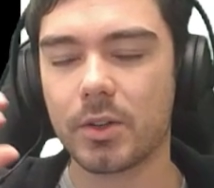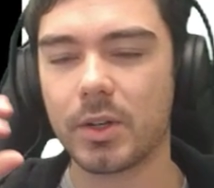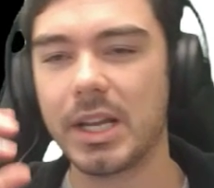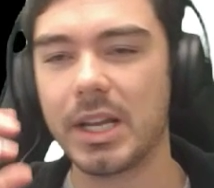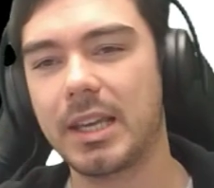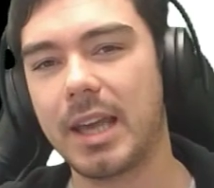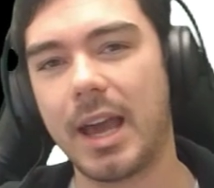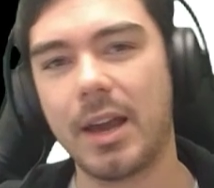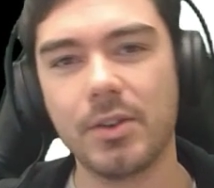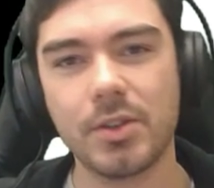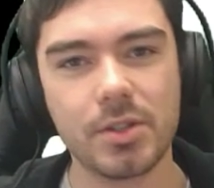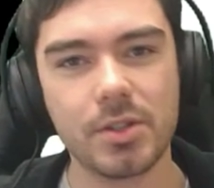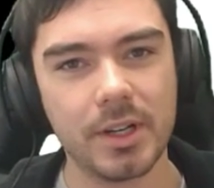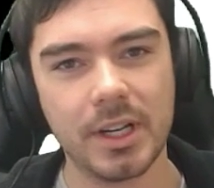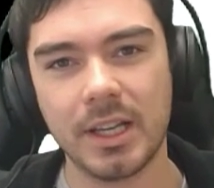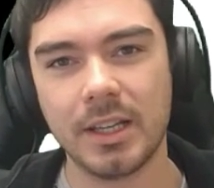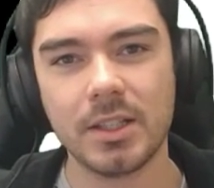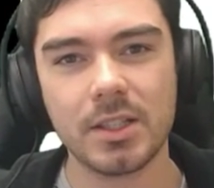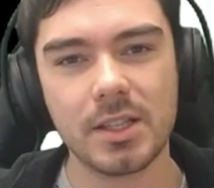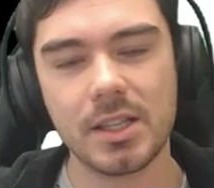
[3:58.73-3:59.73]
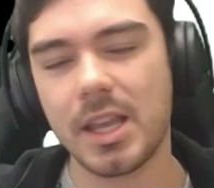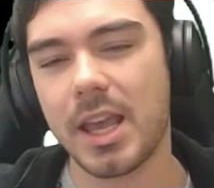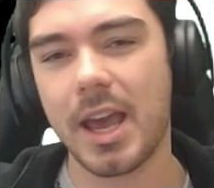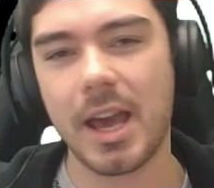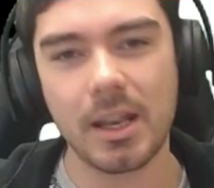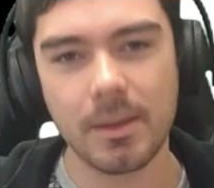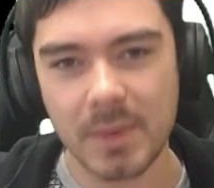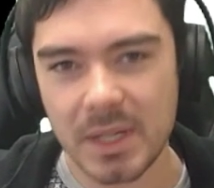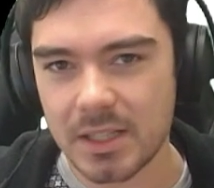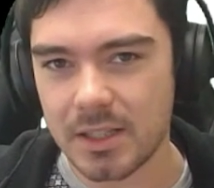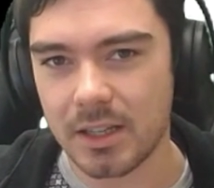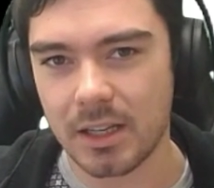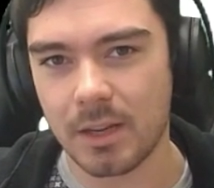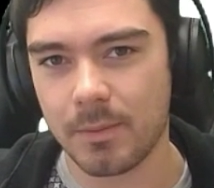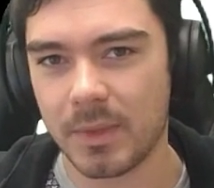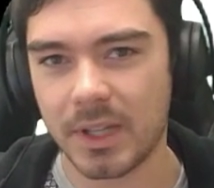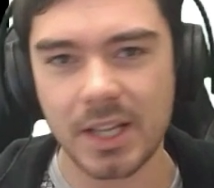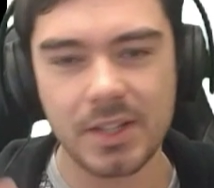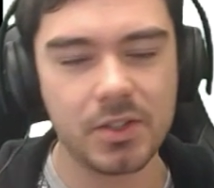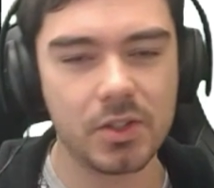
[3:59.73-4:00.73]
countering to the enemy
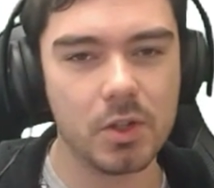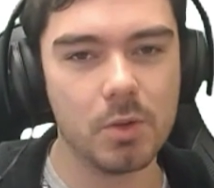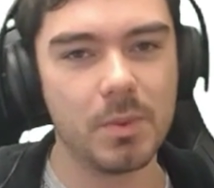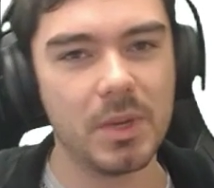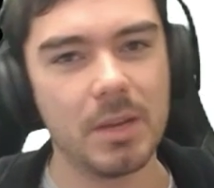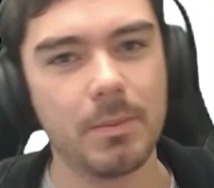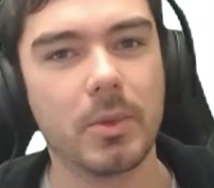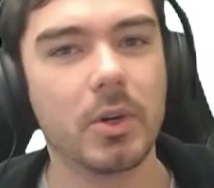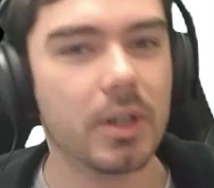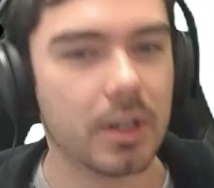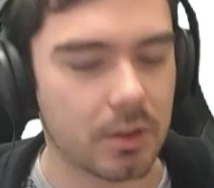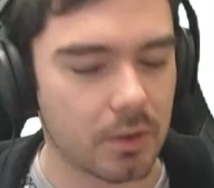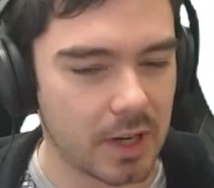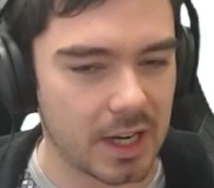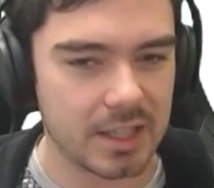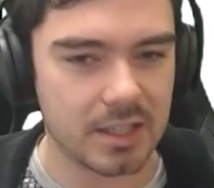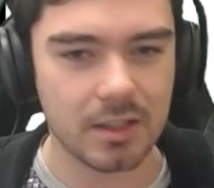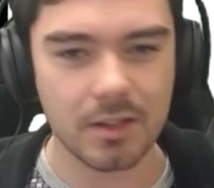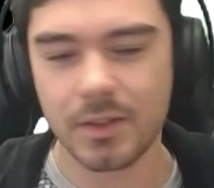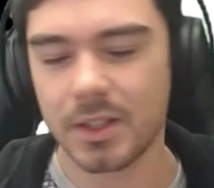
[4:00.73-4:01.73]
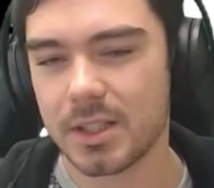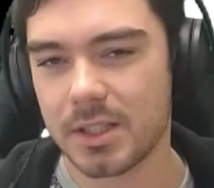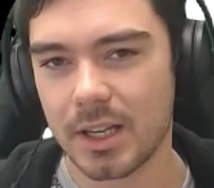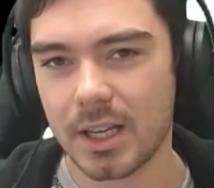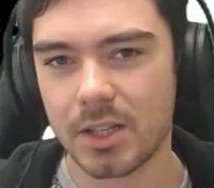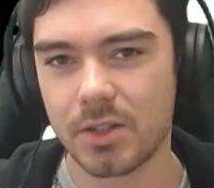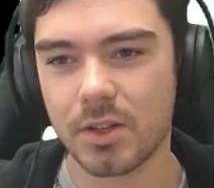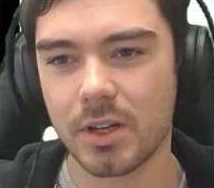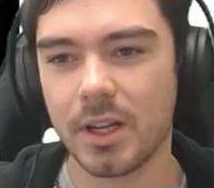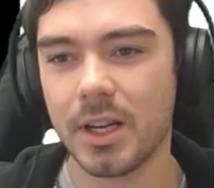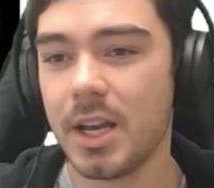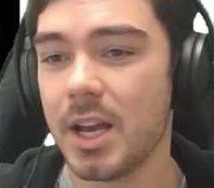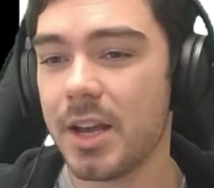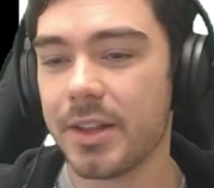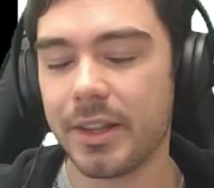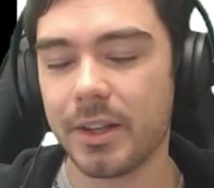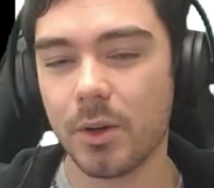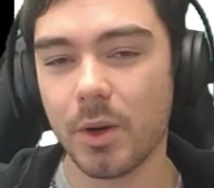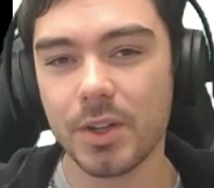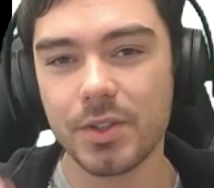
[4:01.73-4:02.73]
team, lets you be more aggressive, etc.
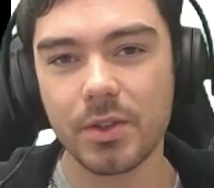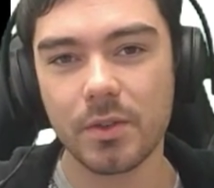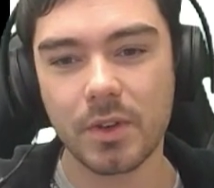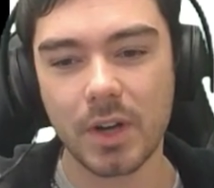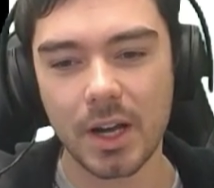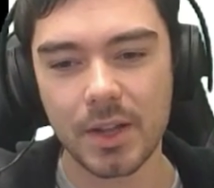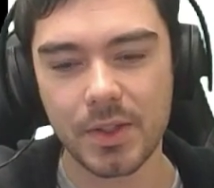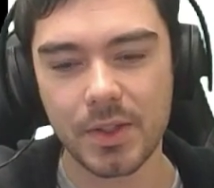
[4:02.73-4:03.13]
Then you also have got